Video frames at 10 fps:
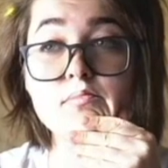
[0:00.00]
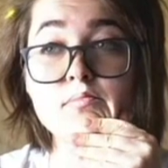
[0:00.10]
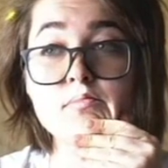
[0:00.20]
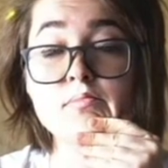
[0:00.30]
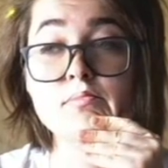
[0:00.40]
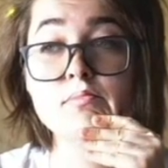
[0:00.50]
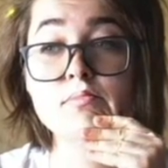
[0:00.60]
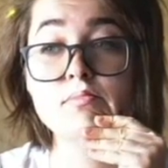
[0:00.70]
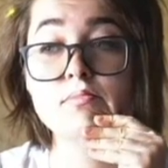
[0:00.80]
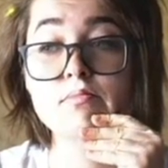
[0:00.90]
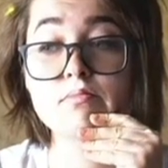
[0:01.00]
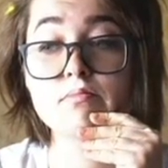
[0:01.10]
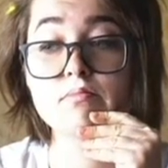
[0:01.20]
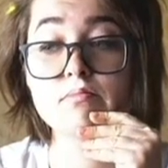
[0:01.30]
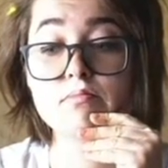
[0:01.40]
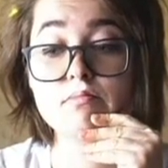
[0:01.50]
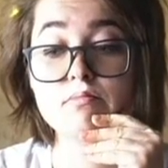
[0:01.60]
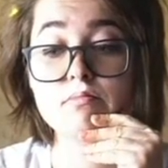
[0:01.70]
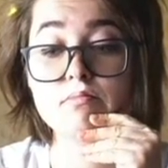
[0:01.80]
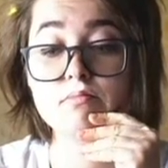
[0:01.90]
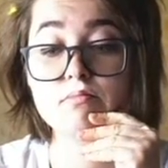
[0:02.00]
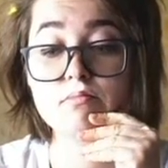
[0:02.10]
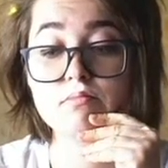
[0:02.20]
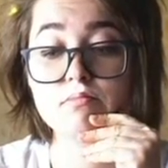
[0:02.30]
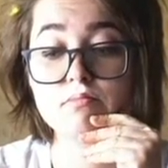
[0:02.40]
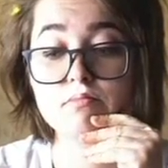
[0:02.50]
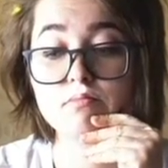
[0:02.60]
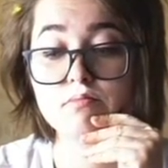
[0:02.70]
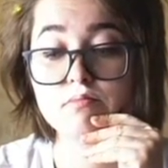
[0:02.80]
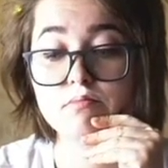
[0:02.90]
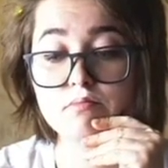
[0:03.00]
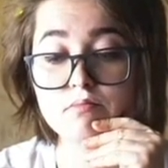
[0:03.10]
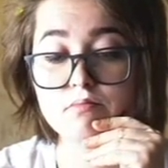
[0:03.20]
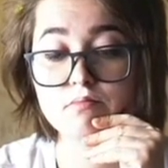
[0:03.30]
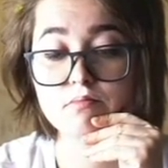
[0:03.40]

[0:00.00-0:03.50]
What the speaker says: (silence)